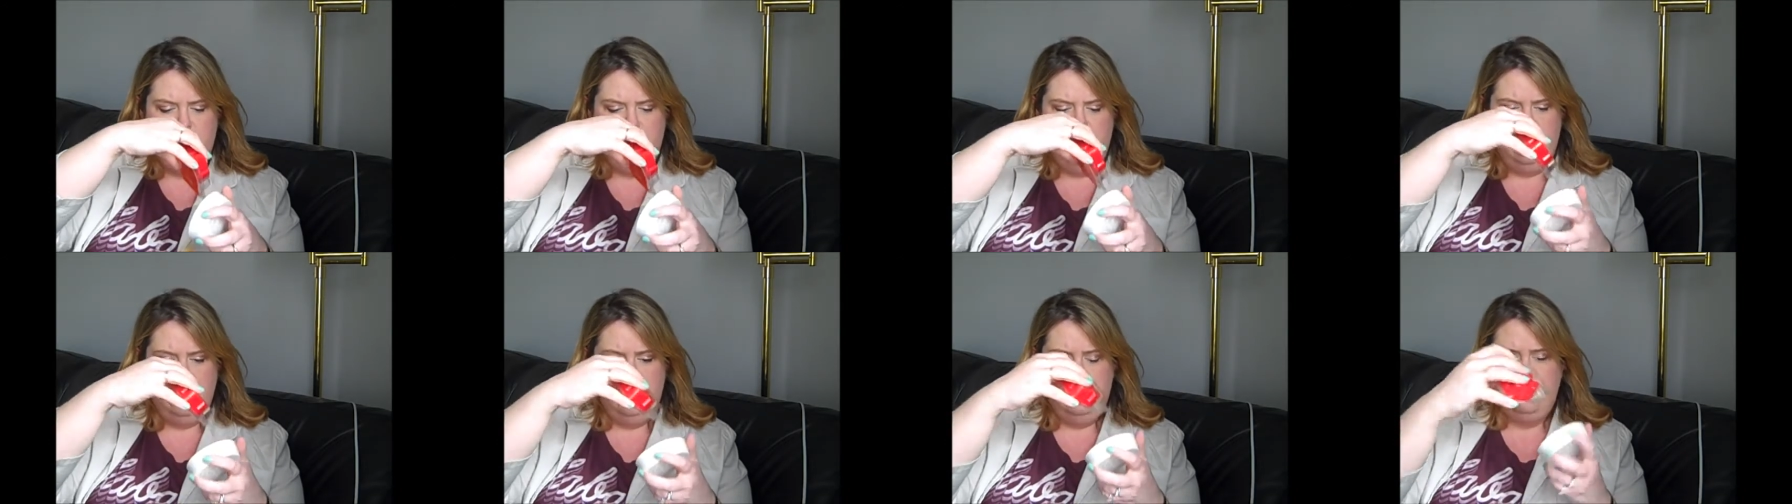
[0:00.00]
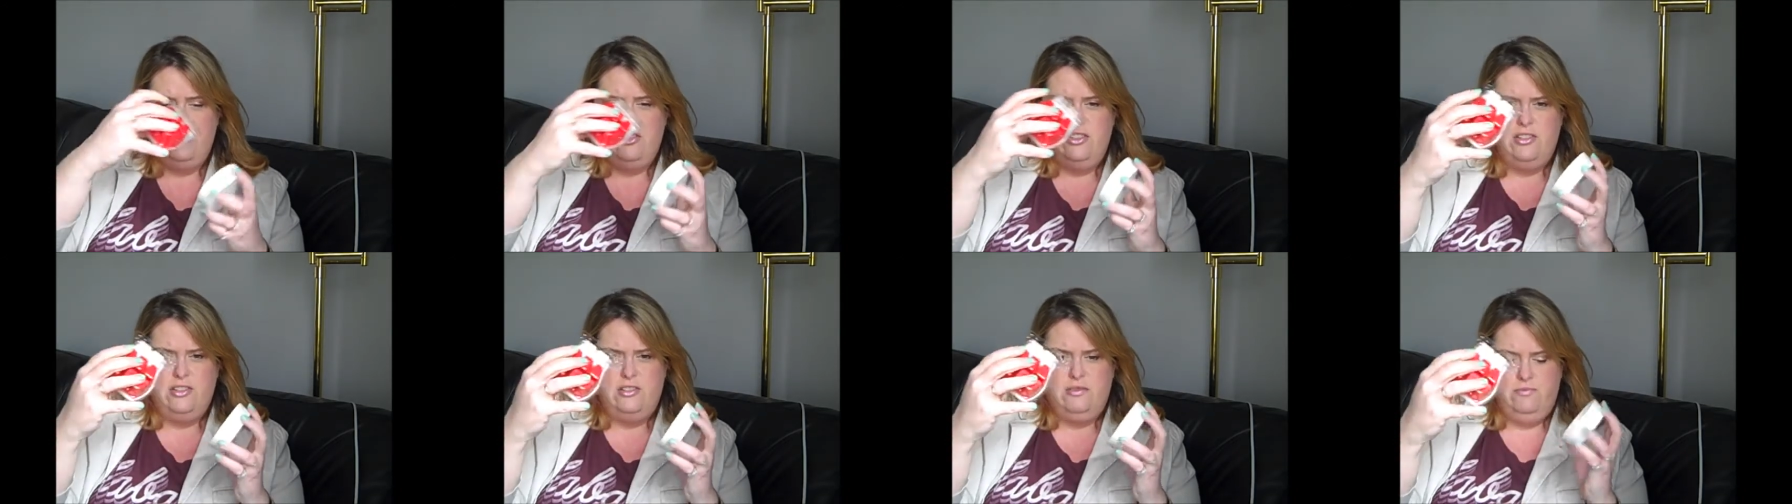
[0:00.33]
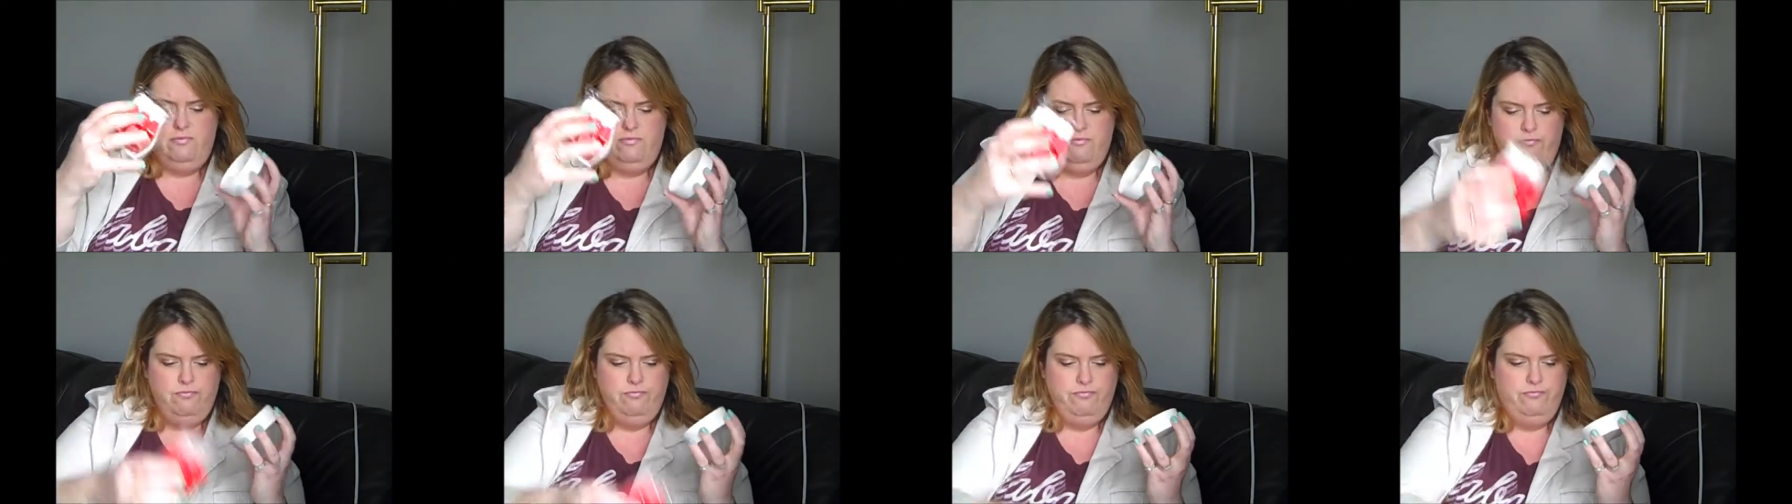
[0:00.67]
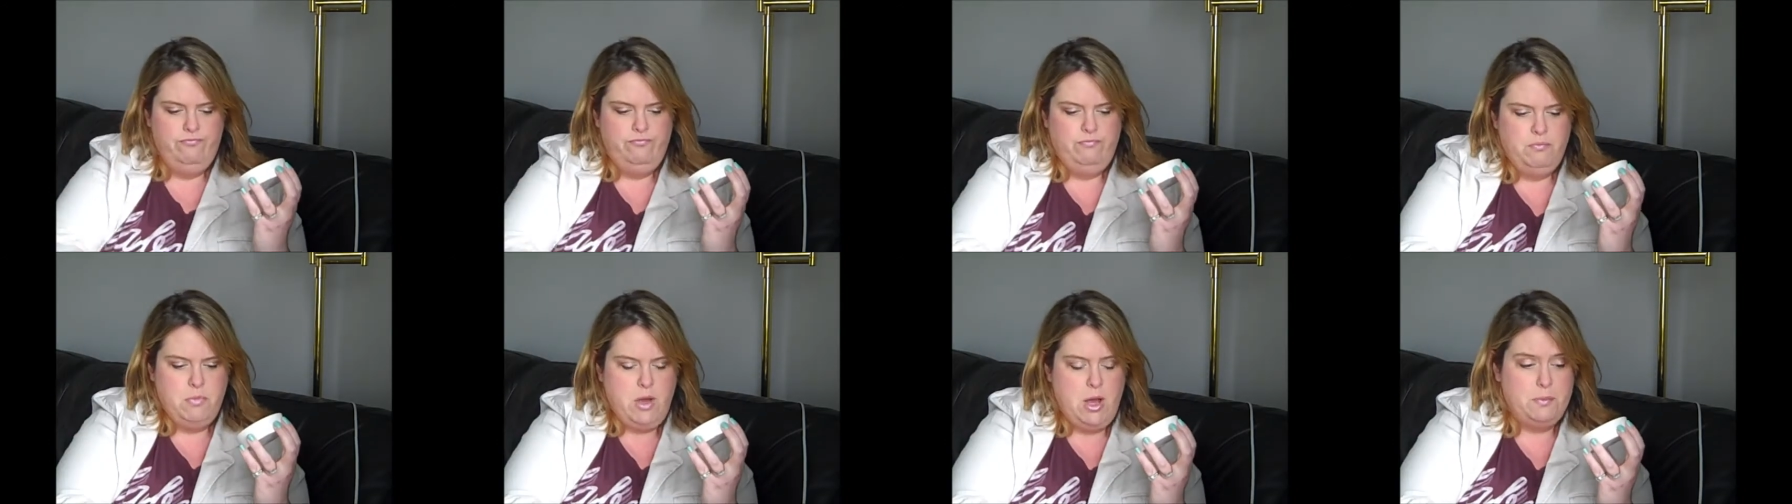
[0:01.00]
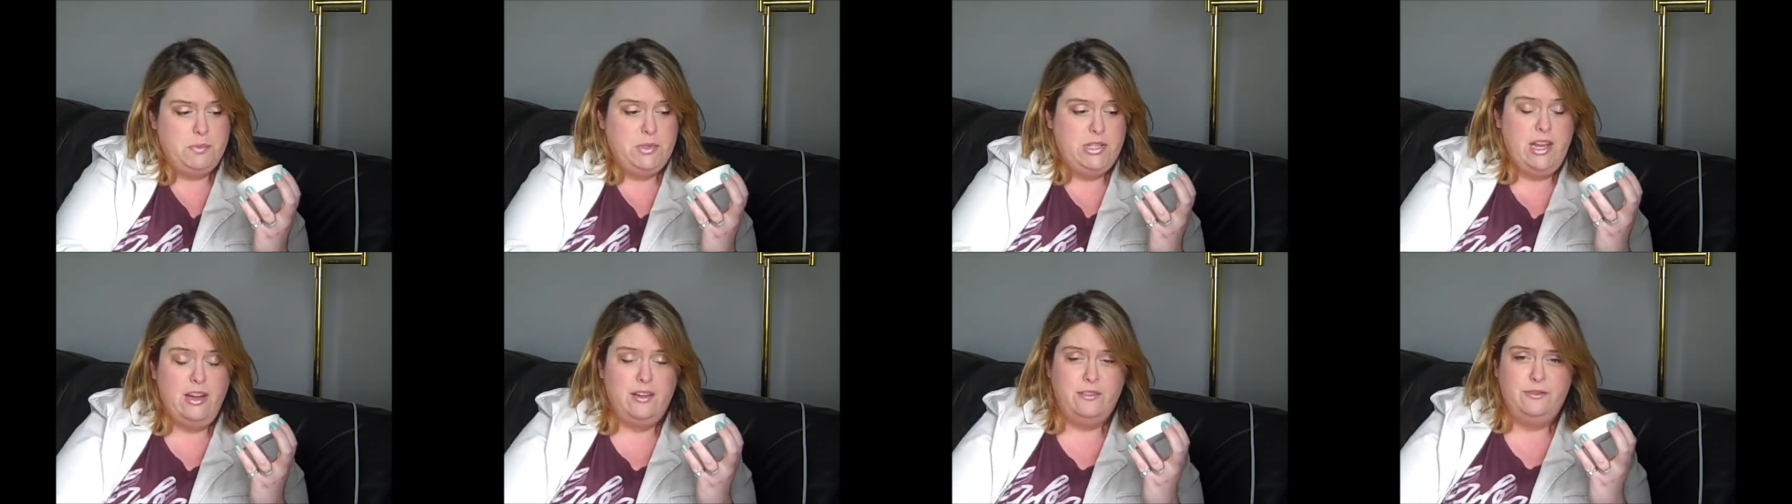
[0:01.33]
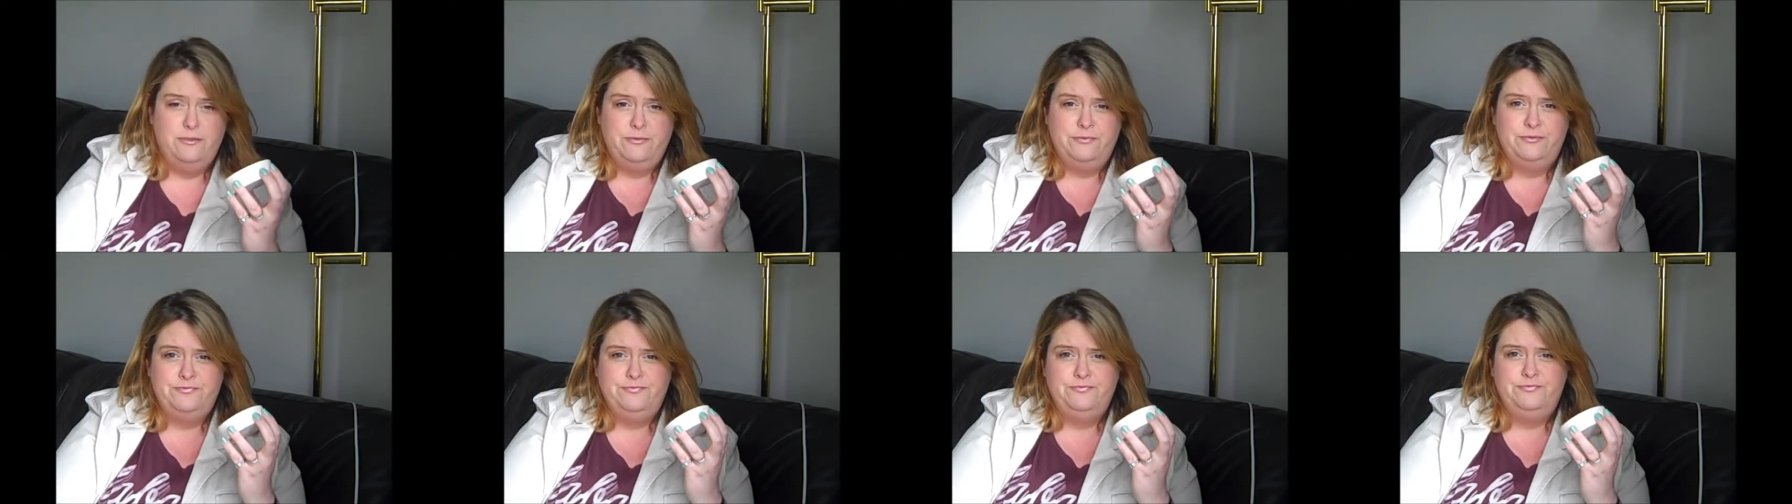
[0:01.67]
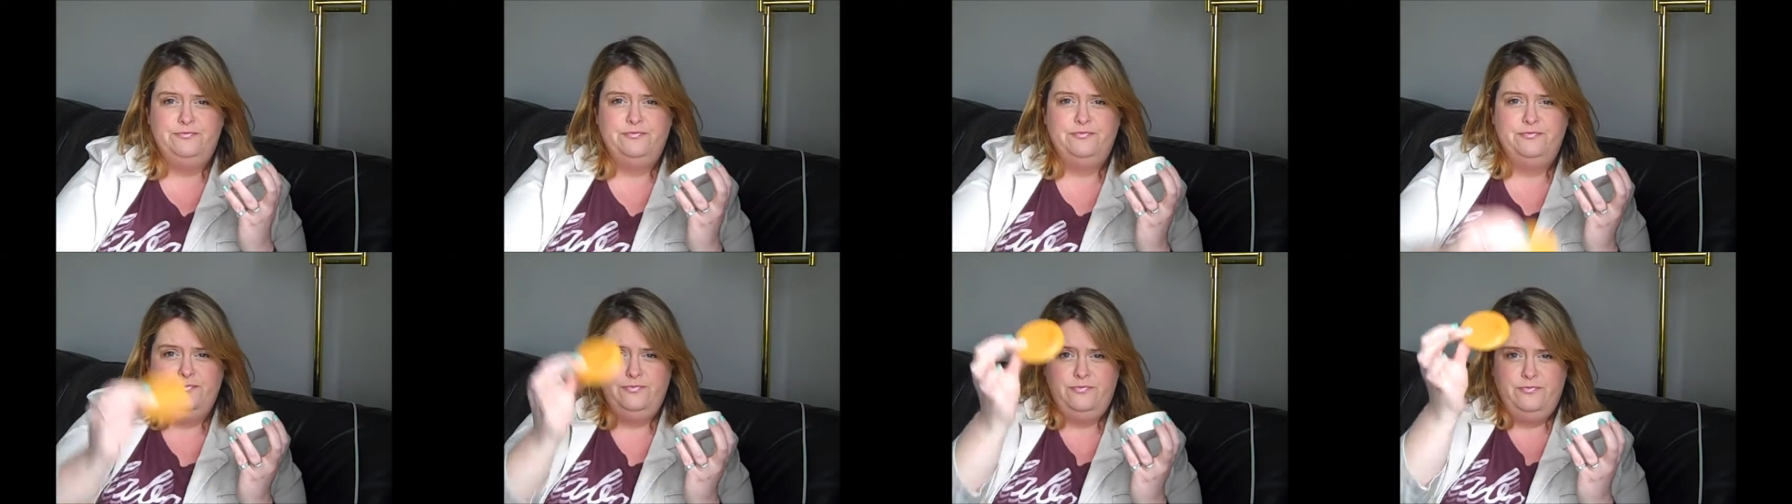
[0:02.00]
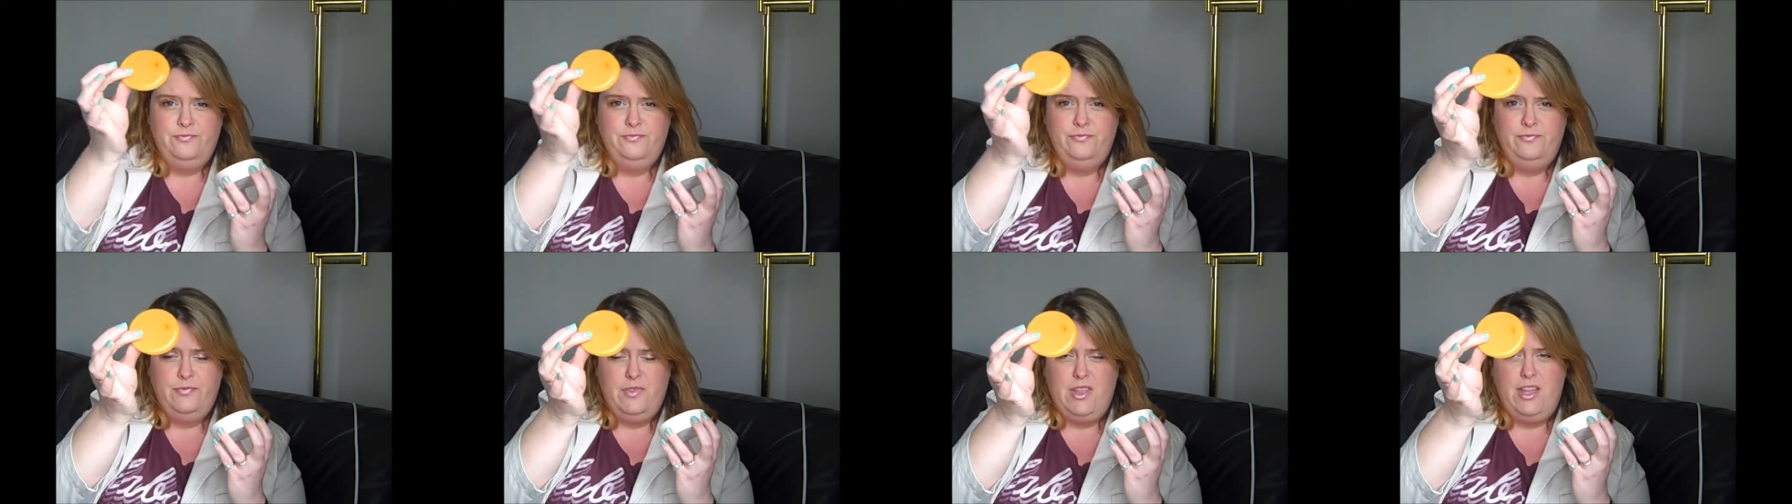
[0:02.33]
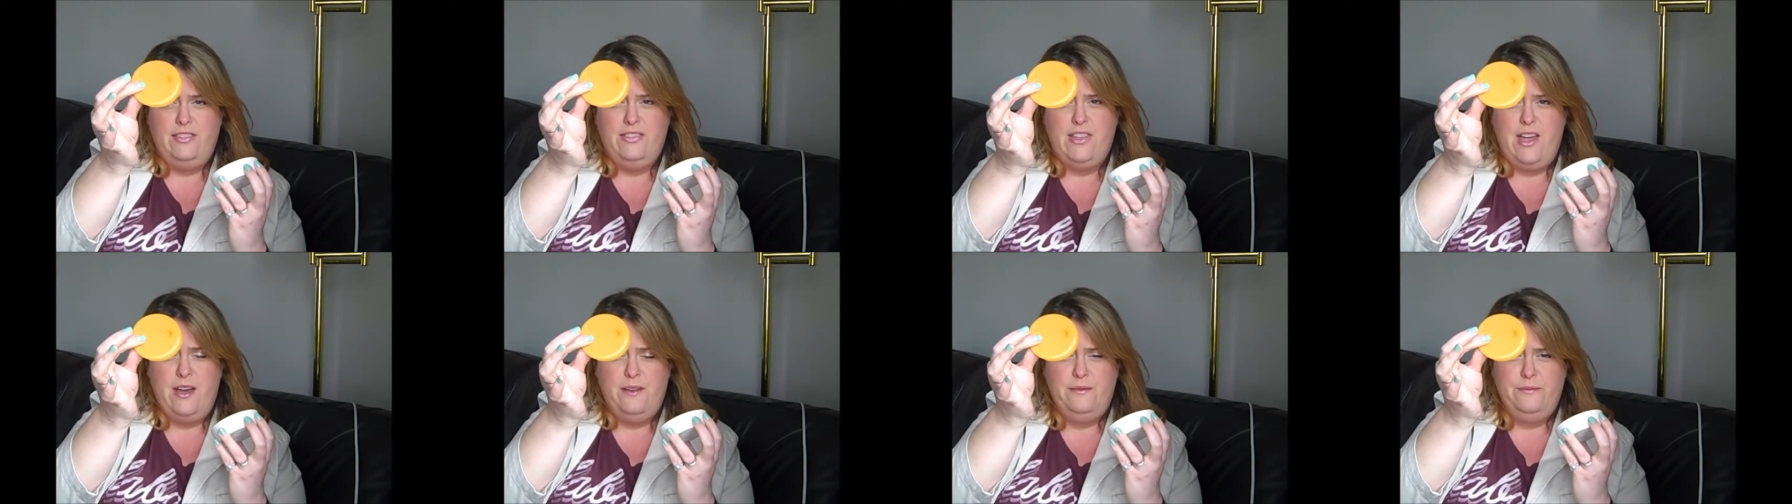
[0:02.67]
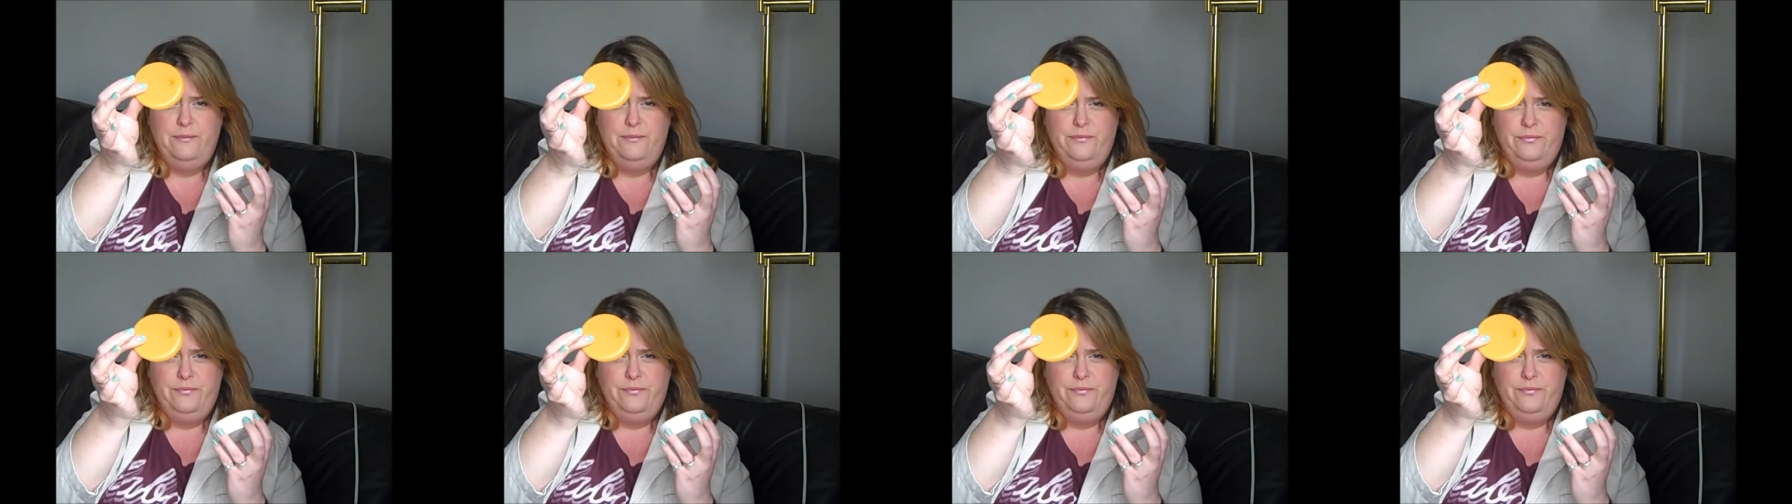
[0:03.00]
and it just pops out like that.